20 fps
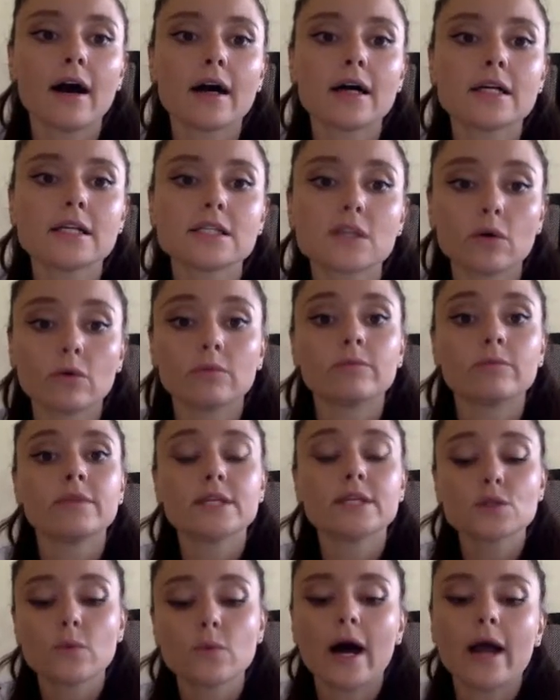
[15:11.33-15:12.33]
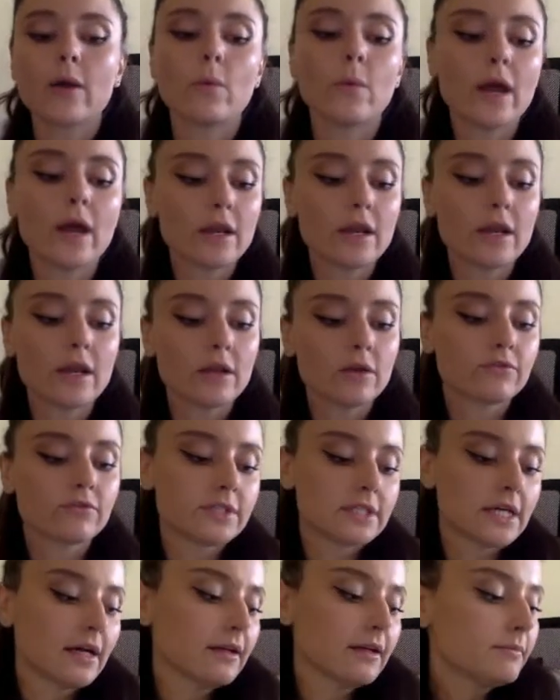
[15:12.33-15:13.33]
So that's why when you've
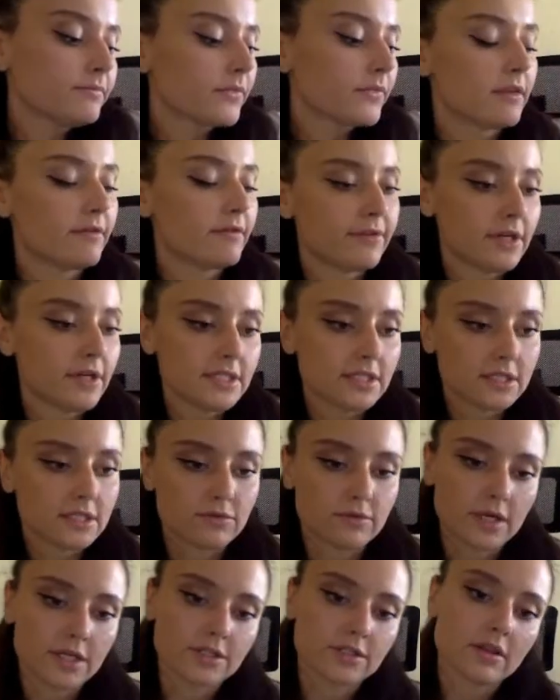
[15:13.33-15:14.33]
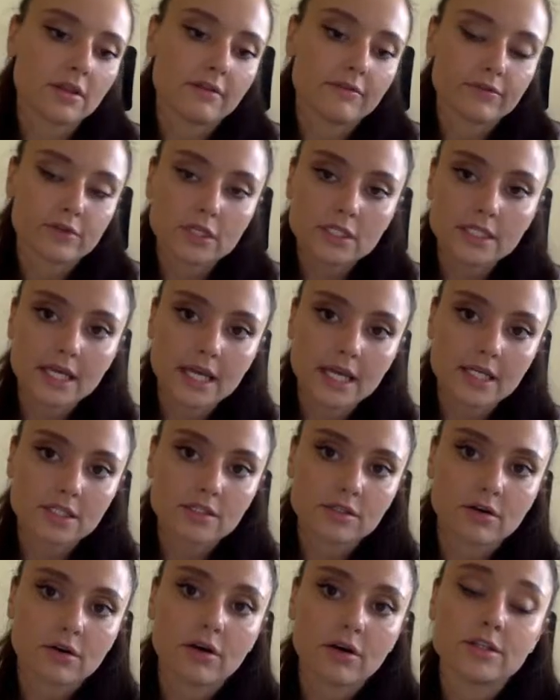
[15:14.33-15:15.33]
done the first iteration, the first
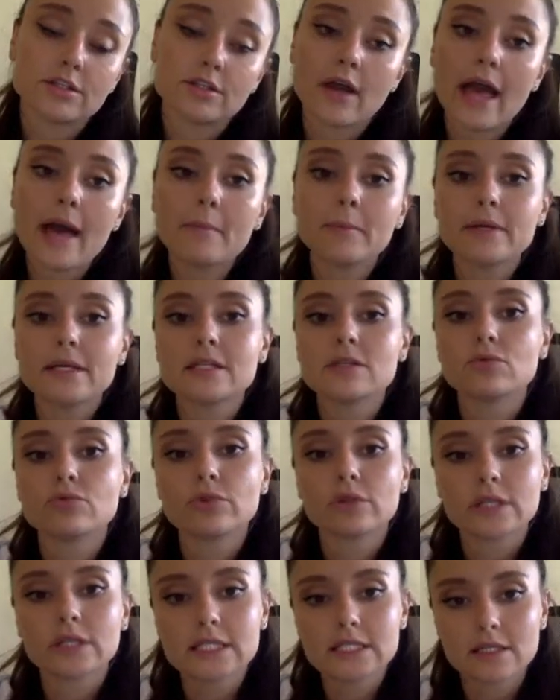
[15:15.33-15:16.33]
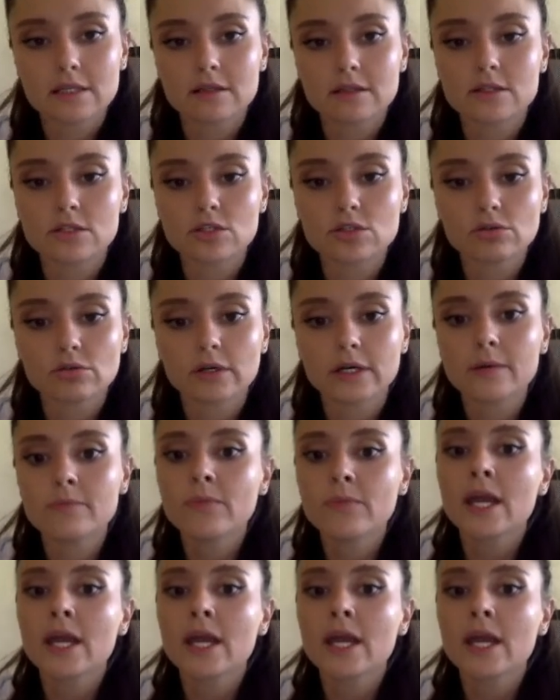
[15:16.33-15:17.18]
ASO, and your app is released in the store,